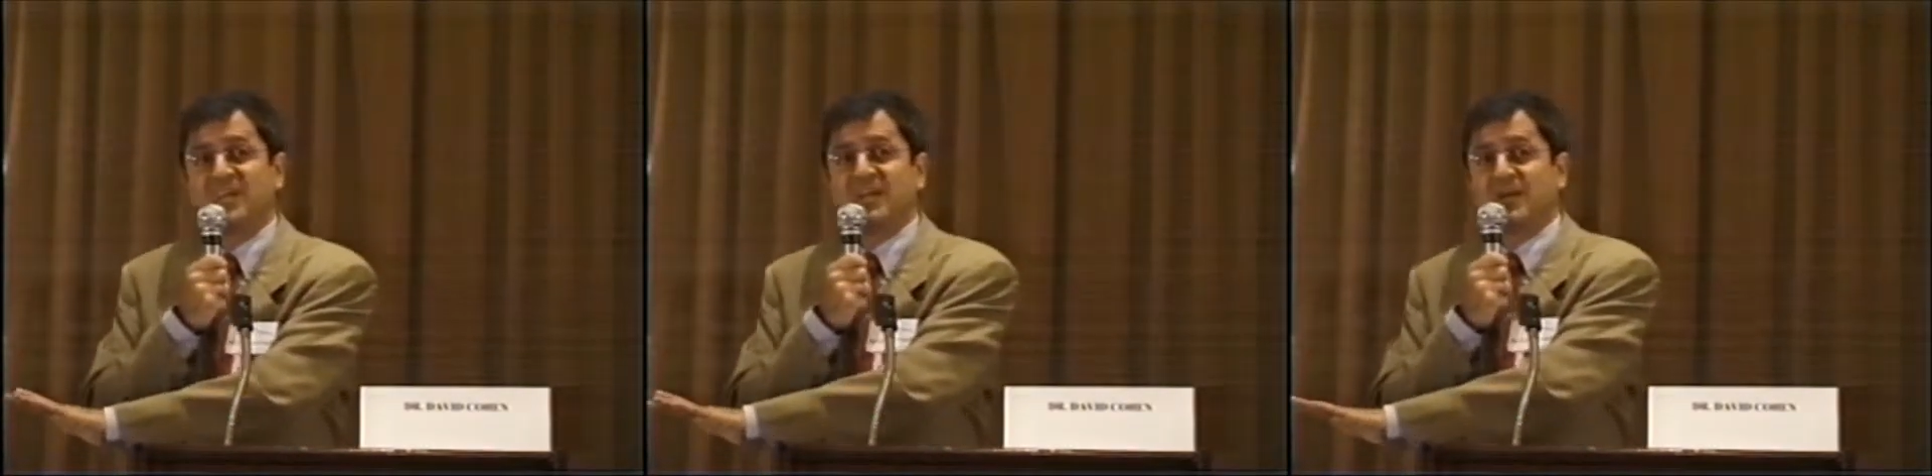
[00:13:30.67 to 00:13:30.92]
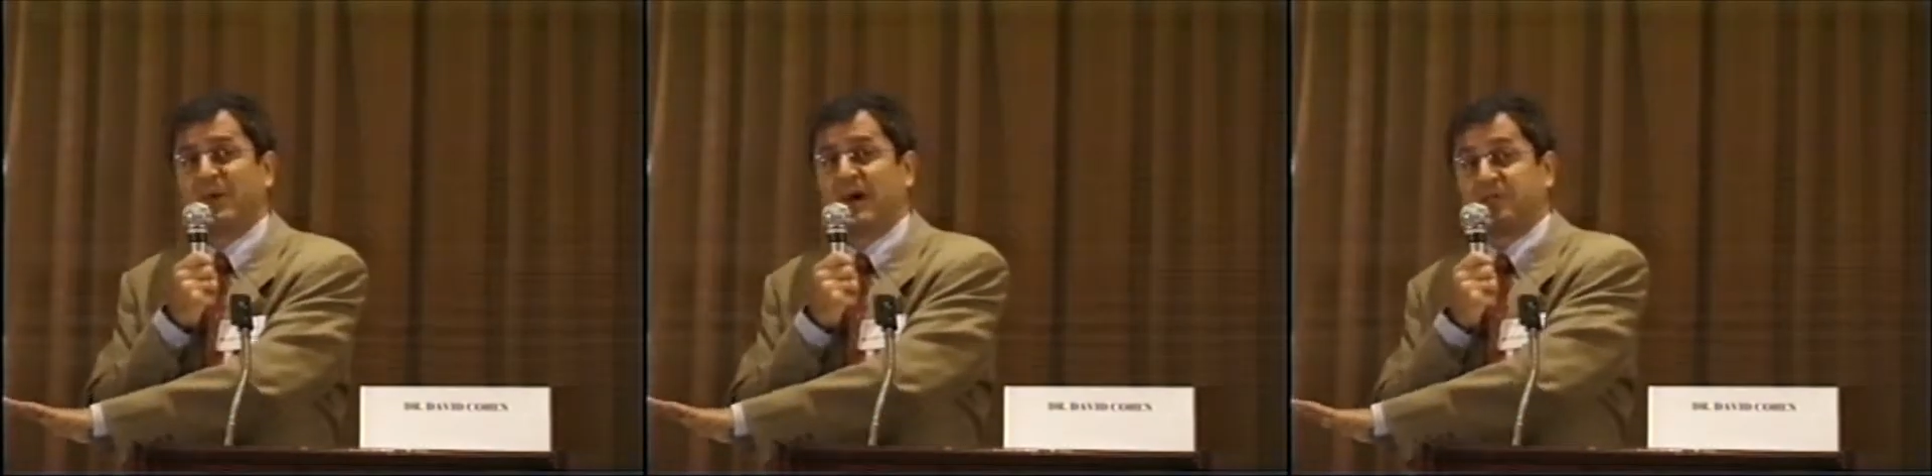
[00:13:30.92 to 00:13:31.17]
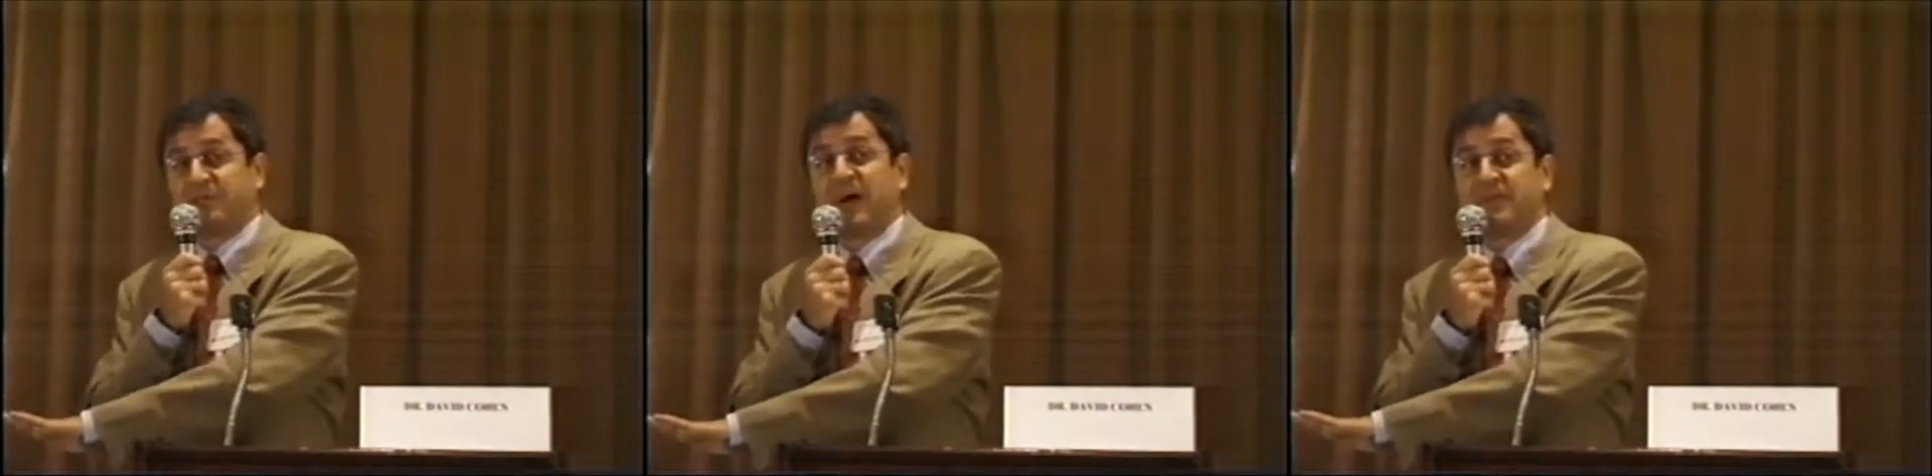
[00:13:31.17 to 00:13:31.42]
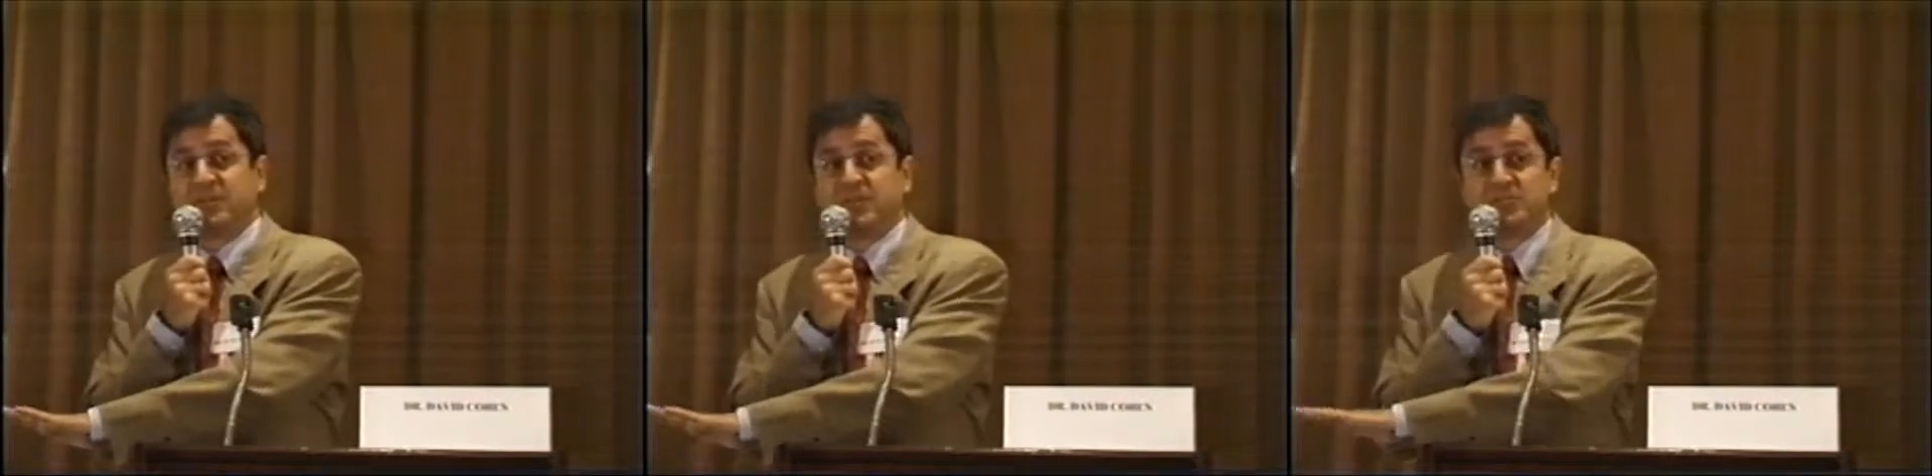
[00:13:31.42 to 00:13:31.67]
about
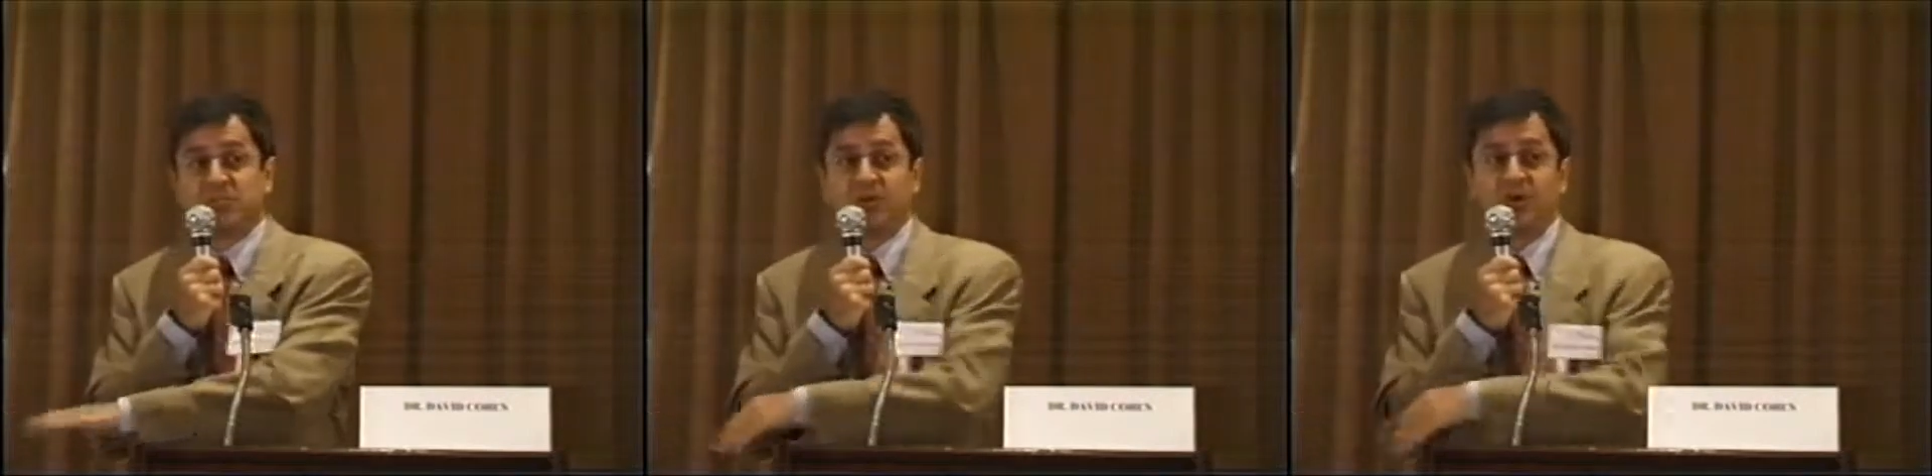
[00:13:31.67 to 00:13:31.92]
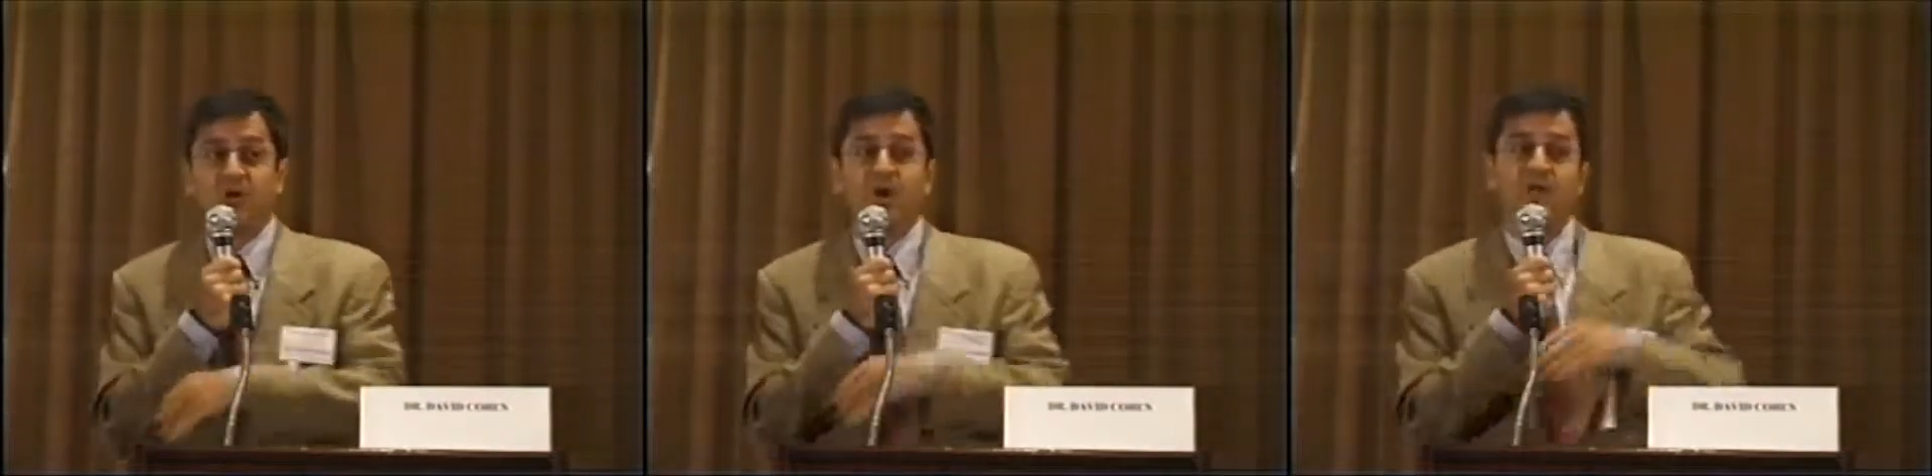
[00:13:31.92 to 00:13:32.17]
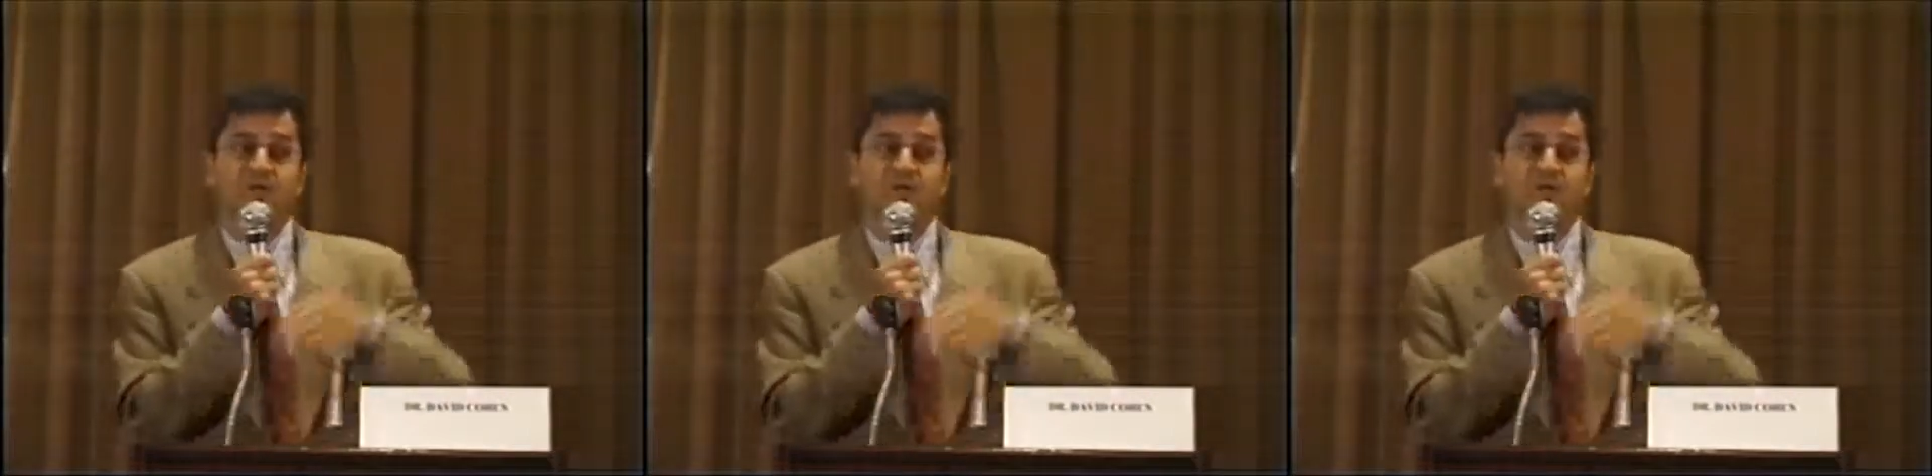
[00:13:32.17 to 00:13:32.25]
five years ago